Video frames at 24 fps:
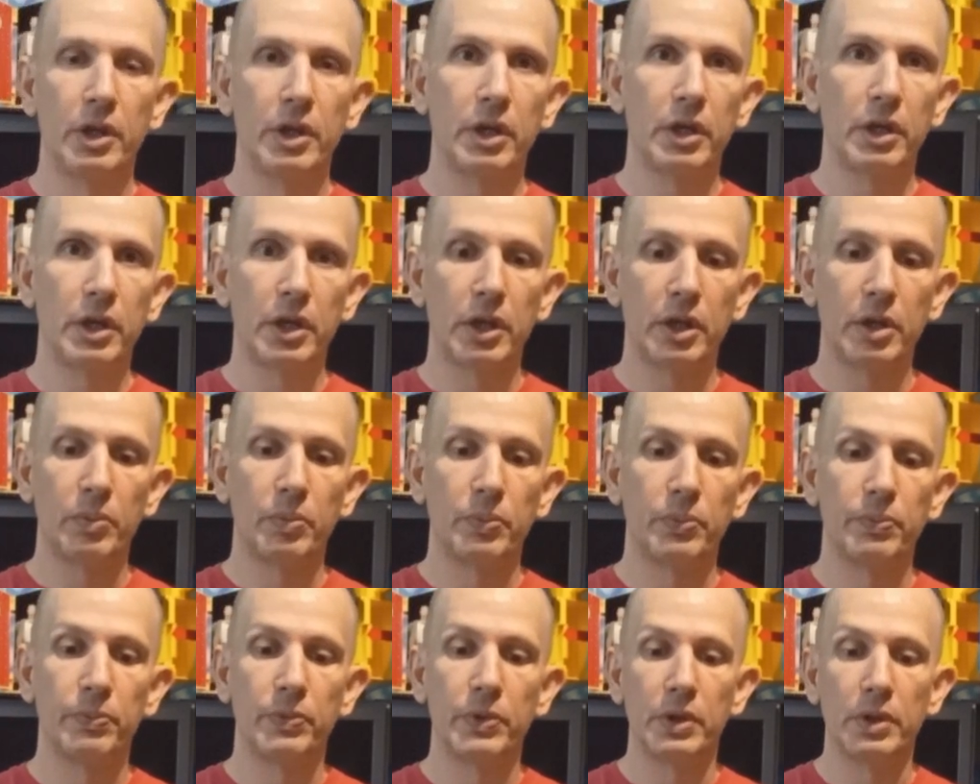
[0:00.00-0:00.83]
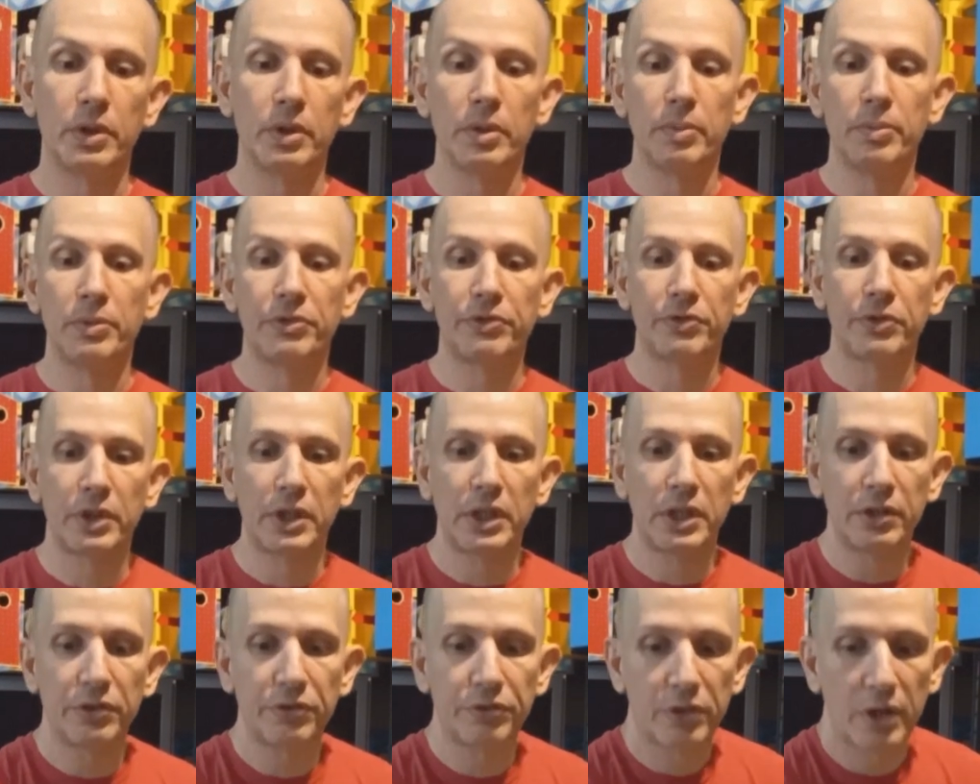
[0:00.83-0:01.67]
And in the
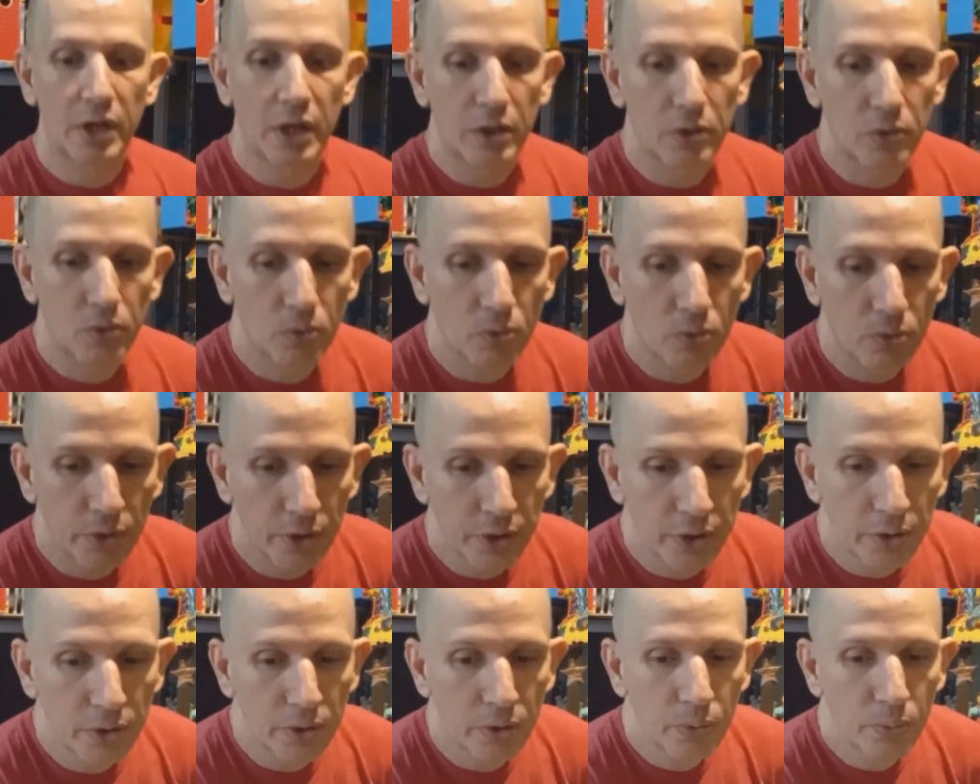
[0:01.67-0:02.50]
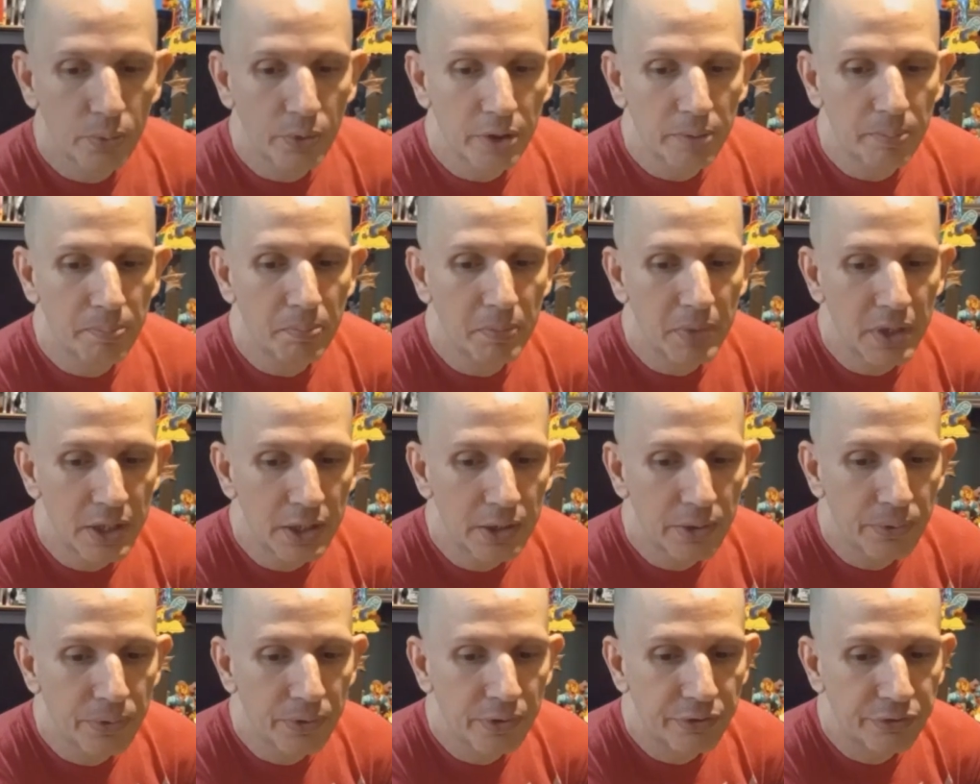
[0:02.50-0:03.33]
miscellaneous category, one of the
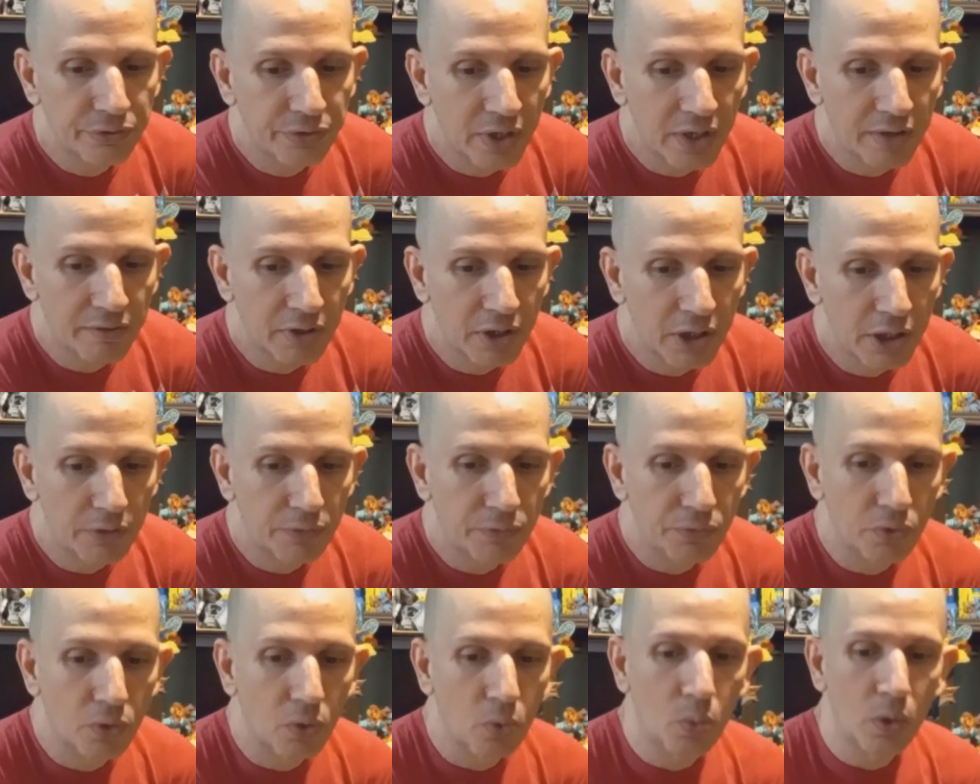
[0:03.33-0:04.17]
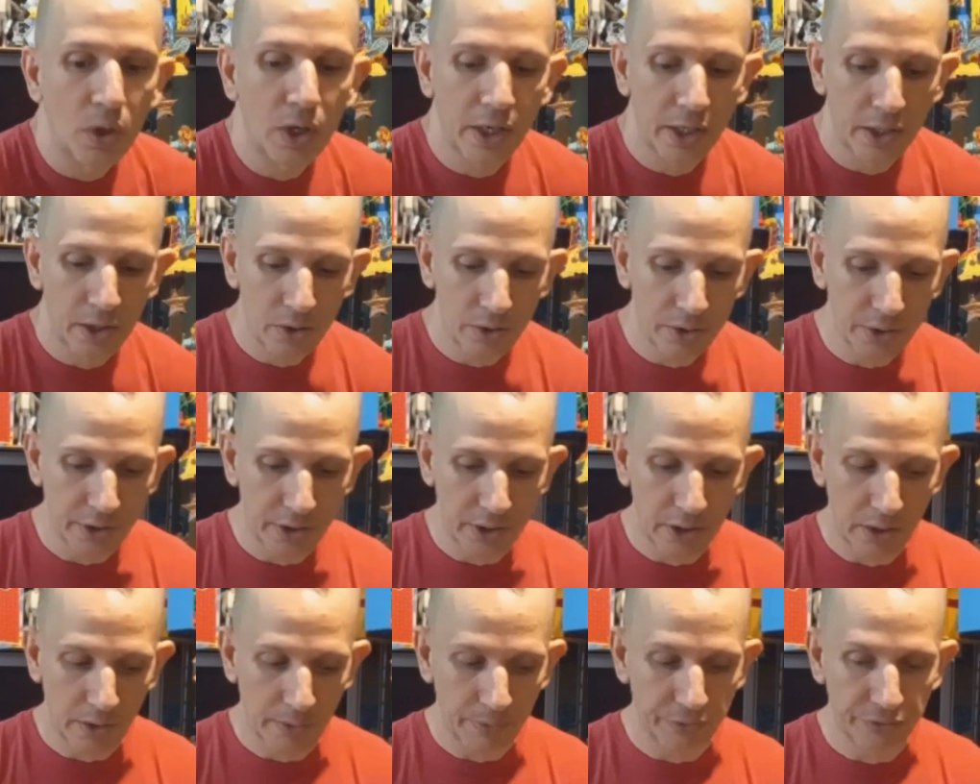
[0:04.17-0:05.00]
main things that I've had for a while,
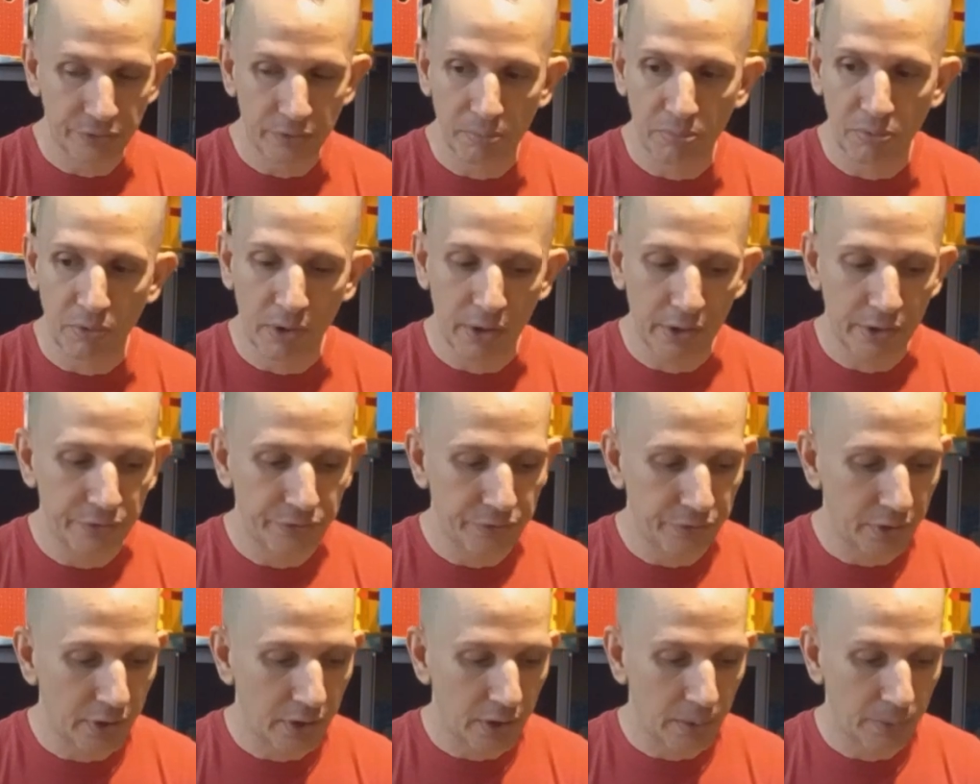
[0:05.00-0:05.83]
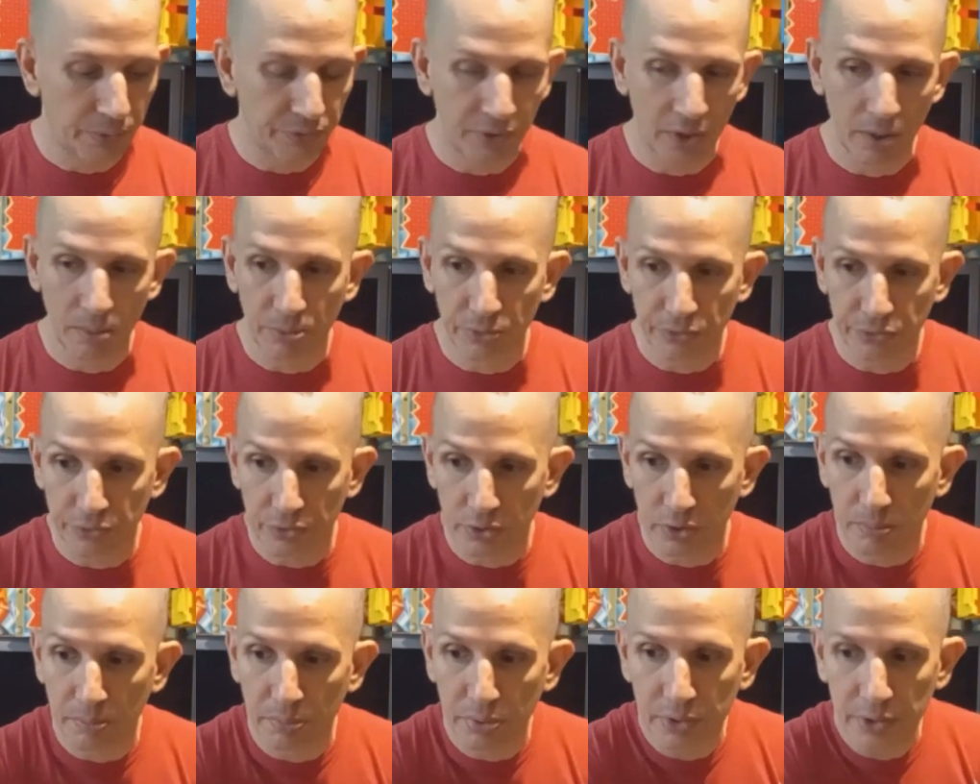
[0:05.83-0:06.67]
and I was surprised that I was able
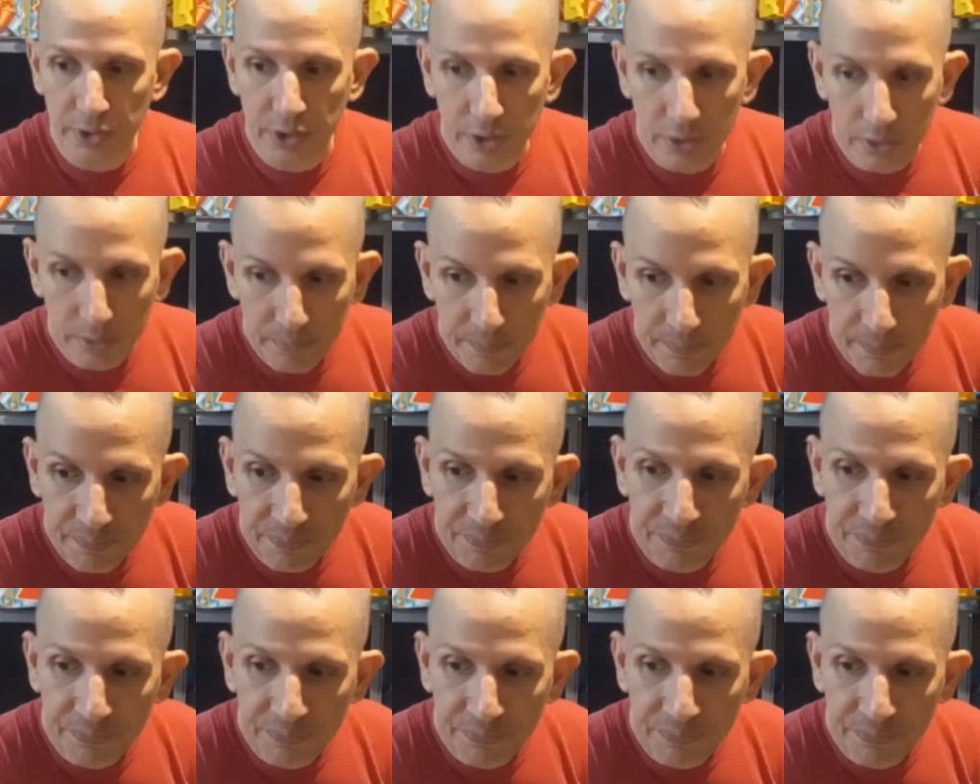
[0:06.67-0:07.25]
to complete it.